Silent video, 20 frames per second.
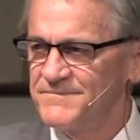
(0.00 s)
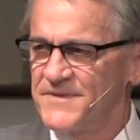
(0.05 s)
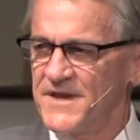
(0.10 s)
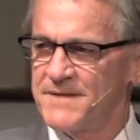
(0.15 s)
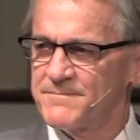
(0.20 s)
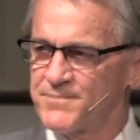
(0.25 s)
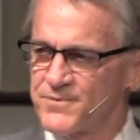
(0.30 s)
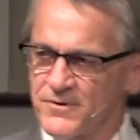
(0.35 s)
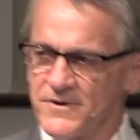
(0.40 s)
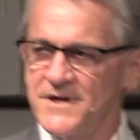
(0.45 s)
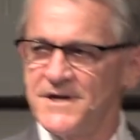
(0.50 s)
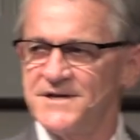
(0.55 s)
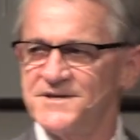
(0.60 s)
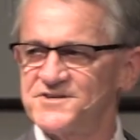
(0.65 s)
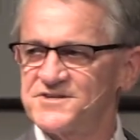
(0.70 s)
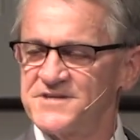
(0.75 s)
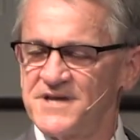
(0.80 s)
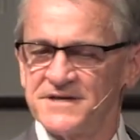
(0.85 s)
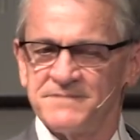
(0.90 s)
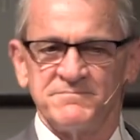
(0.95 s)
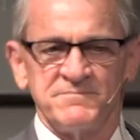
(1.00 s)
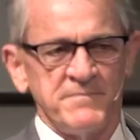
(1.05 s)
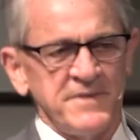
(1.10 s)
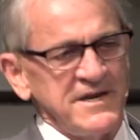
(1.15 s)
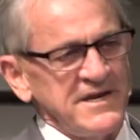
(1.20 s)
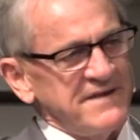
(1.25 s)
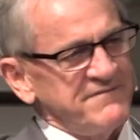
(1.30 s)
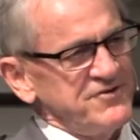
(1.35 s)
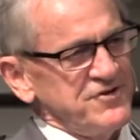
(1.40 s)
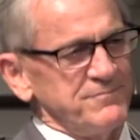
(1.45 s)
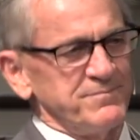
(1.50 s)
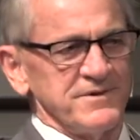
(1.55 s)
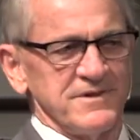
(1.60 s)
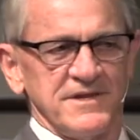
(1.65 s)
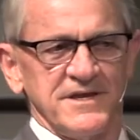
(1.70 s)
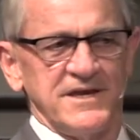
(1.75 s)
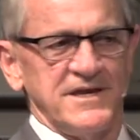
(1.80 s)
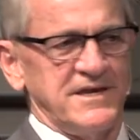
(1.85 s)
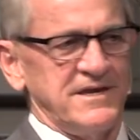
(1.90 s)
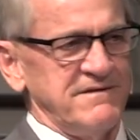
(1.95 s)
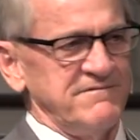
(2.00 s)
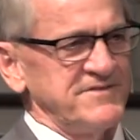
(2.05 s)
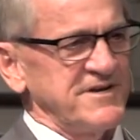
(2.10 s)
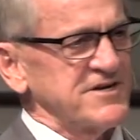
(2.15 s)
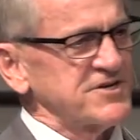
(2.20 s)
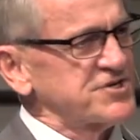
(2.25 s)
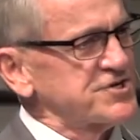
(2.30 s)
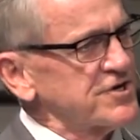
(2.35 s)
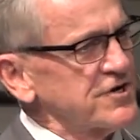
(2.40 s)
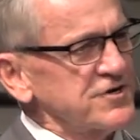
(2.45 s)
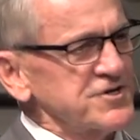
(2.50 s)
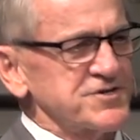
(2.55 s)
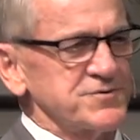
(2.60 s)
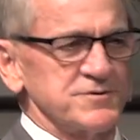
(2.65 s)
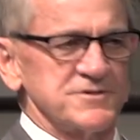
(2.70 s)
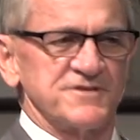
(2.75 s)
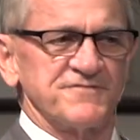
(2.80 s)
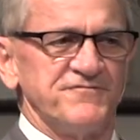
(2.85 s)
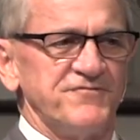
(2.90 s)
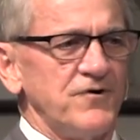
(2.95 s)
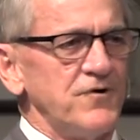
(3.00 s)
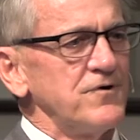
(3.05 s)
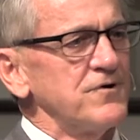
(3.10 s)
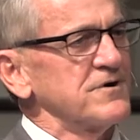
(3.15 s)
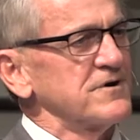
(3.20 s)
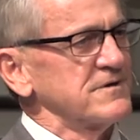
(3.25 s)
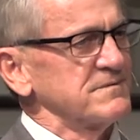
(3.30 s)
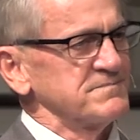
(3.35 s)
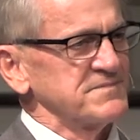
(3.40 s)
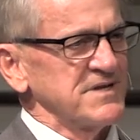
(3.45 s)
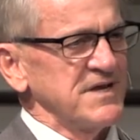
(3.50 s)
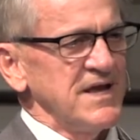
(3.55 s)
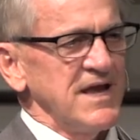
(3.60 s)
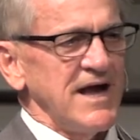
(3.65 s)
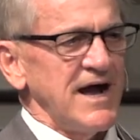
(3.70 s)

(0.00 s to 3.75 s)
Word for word: and preached, and many of you believed, and a church was formed.